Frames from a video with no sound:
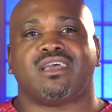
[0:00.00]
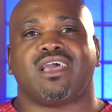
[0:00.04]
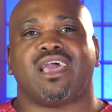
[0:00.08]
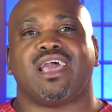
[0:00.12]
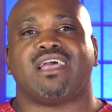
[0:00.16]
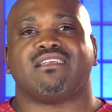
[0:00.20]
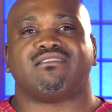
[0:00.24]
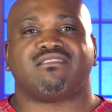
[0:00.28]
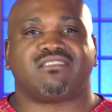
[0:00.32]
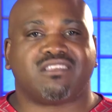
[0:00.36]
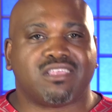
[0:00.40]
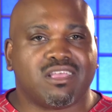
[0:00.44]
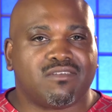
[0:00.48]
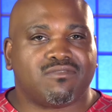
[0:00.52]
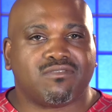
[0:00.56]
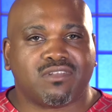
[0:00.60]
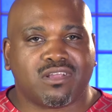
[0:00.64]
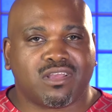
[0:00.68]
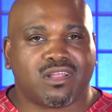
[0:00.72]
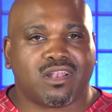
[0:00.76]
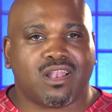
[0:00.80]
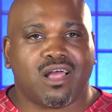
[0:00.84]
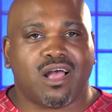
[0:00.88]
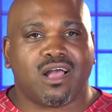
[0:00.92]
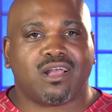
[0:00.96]
at 7
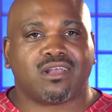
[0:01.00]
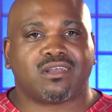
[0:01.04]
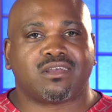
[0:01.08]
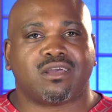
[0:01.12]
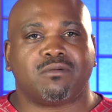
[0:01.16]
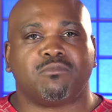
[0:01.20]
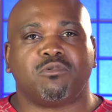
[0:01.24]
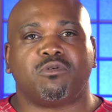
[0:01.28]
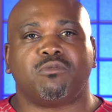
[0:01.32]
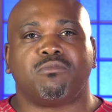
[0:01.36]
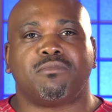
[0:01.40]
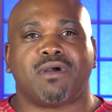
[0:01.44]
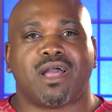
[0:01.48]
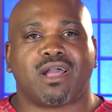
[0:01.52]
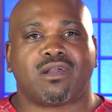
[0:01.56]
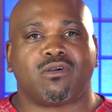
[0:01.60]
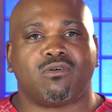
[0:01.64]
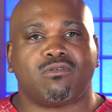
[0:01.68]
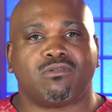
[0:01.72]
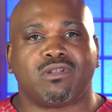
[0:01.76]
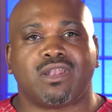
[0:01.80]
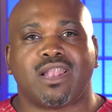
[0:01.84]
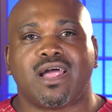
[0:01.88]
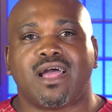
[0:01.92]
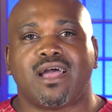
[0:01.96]
o'clock, come on back
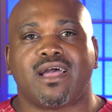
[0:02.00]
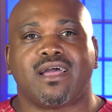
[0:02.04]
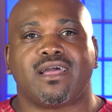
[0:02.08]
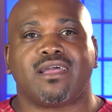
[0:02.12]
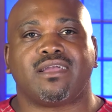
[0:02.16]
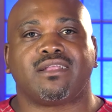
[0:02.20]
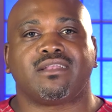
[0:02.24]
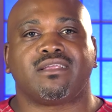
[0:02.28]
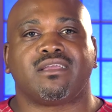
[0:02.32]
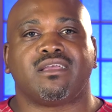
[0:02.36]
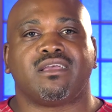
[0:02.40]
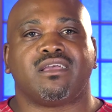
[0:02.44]
online,